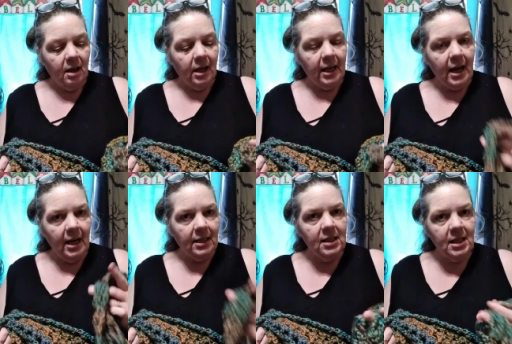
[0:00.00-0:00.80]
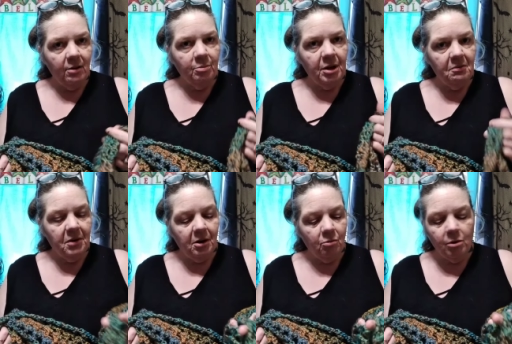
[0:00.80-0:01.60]
Like, I think that would be a
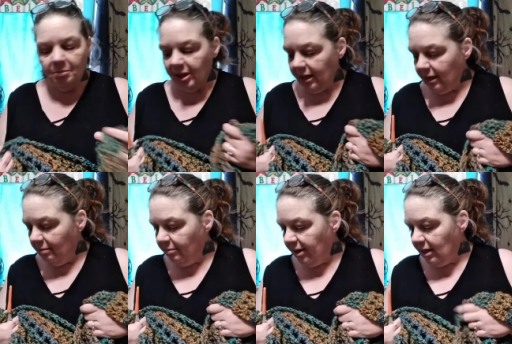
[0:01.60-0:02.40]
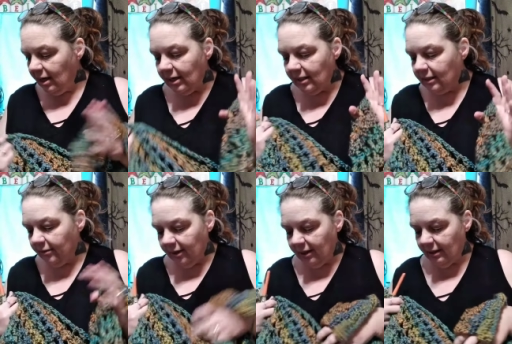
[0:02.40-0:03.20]
very warm blanket, but not
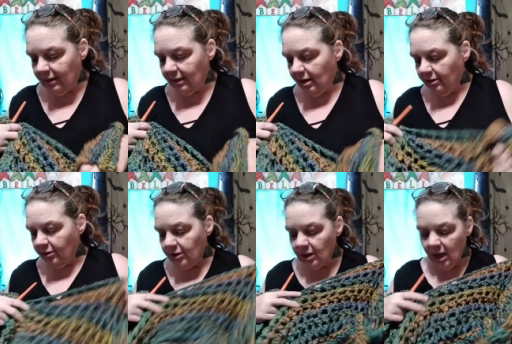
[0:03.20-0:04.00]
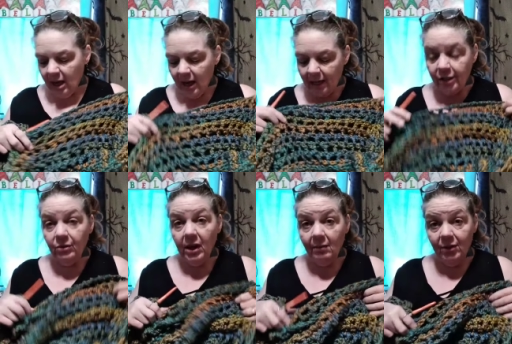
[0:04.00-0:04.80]
necessarily these colors. I
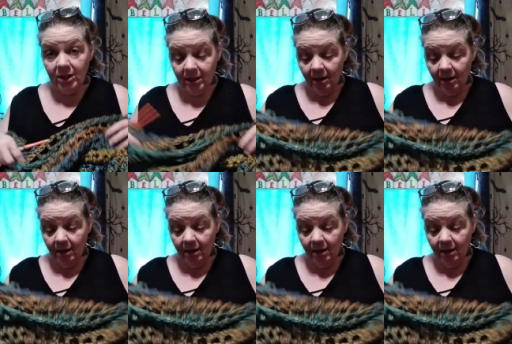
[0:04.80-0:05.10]
do love these